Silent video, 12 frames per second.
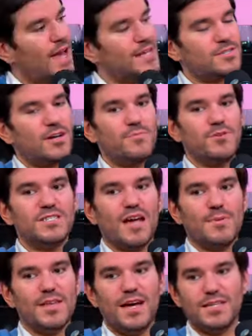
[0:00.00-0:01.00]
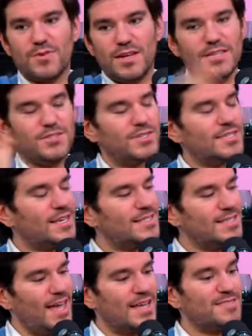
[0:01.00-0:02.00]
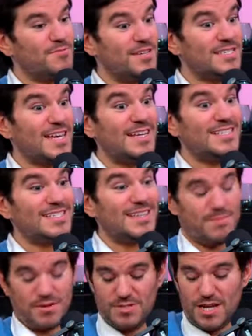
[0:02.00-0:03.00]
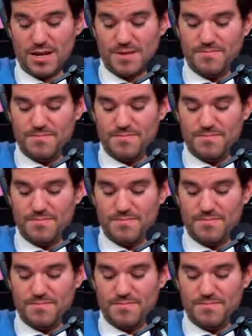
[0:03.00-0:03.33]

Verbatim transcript: I just called Brynn Jabba the Hutt, so I need you to say, yes, please get into something with Jenna.